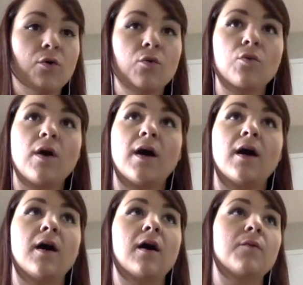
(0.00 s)

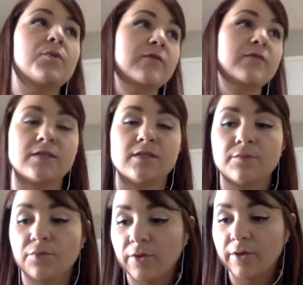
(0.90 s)
A previous
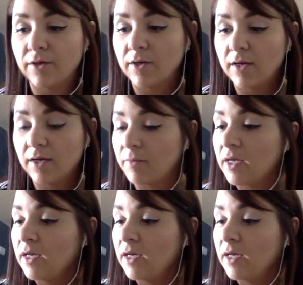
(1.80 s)
employer